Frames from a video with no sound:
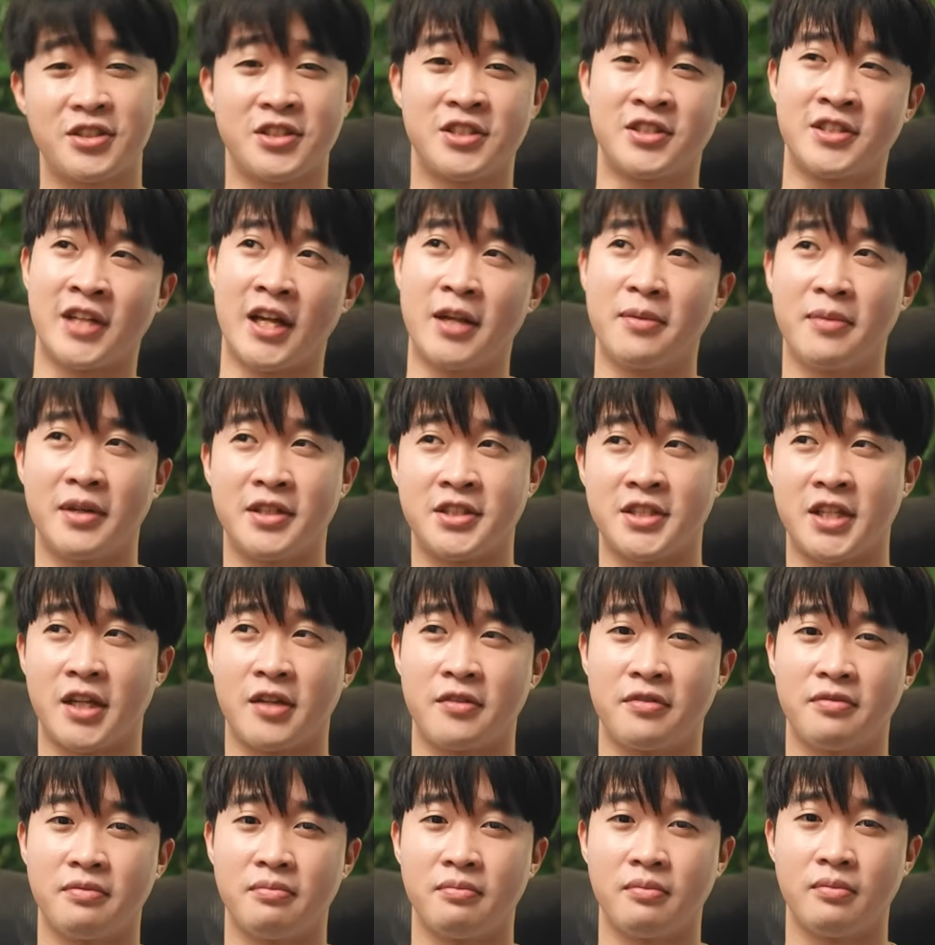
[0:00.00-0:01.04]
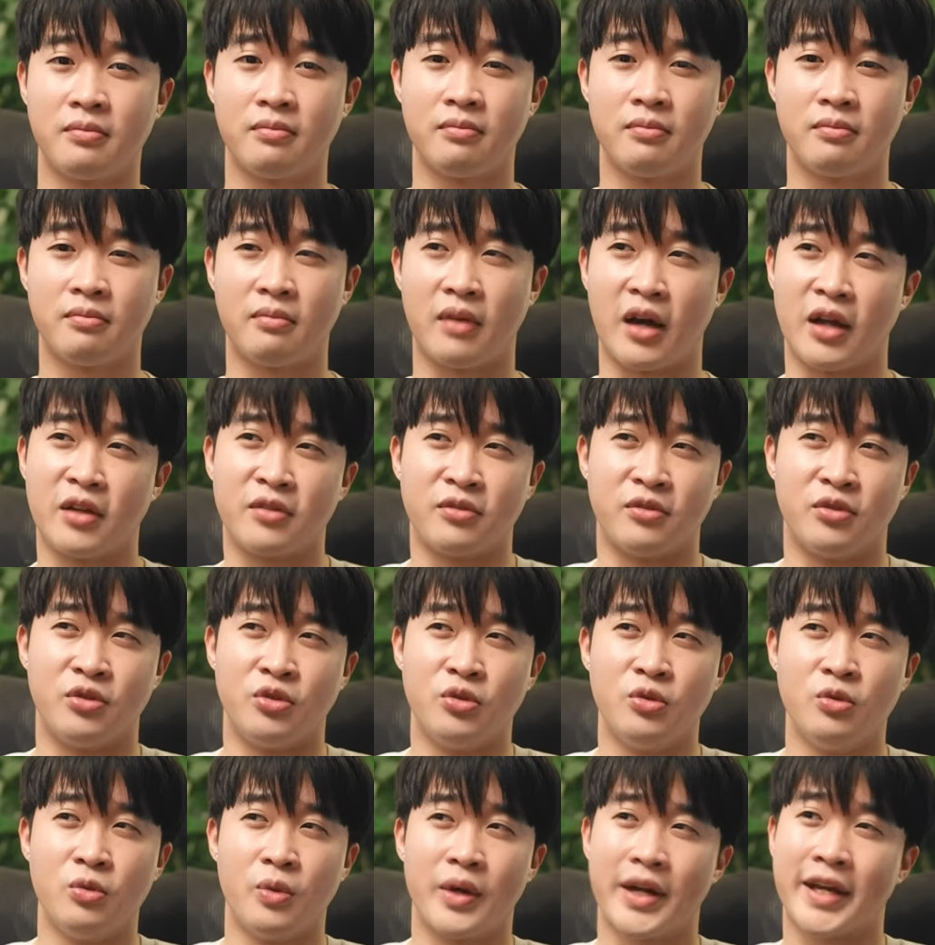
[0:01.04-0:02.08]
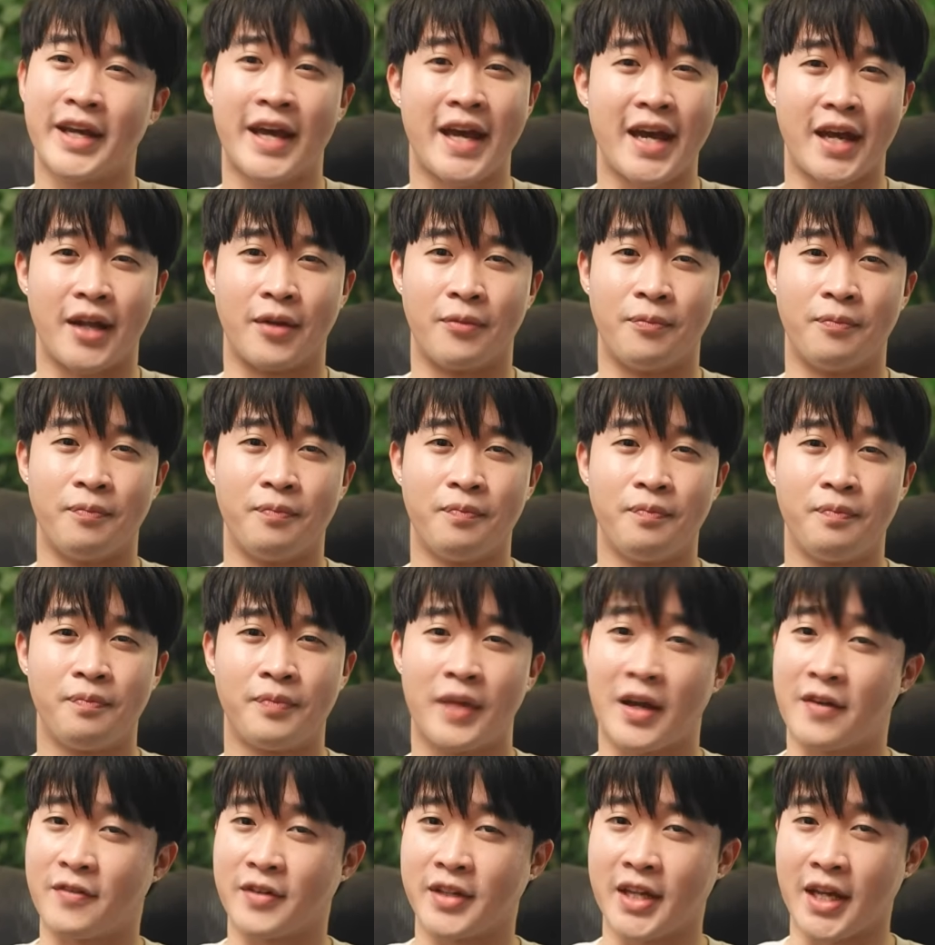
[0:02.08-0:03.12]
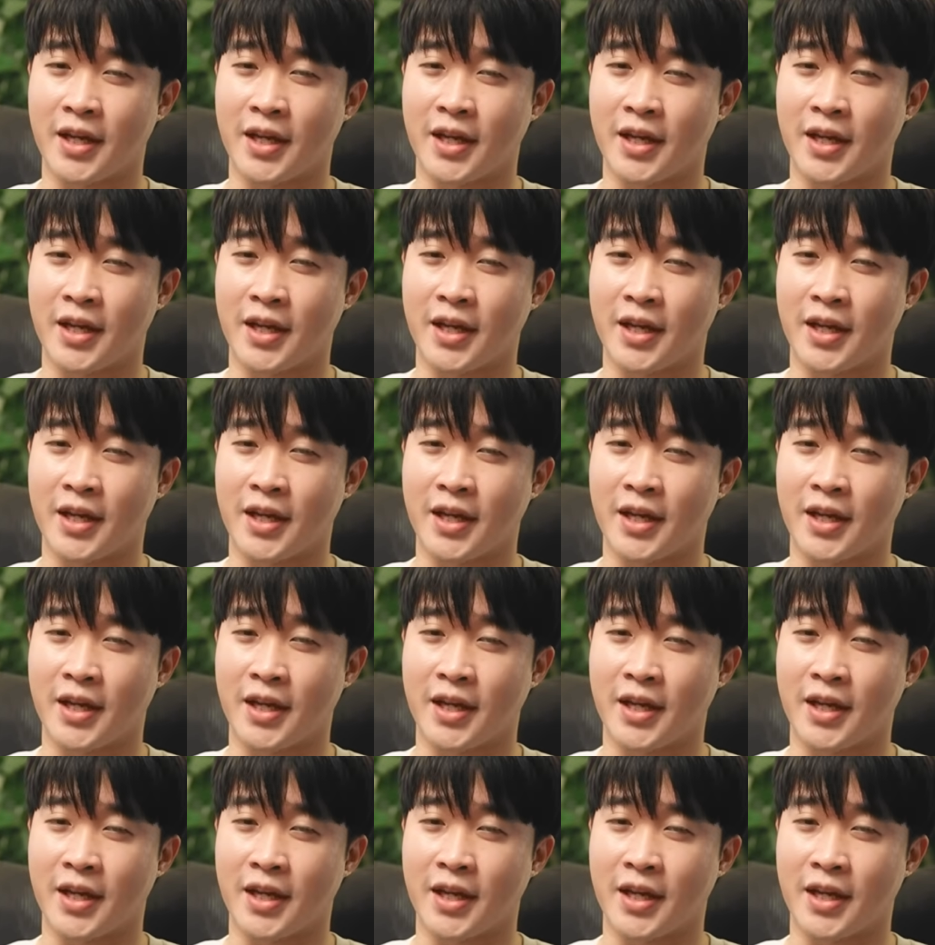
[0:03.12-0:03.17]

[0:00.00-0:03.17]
just tell myself, I'll do what I can every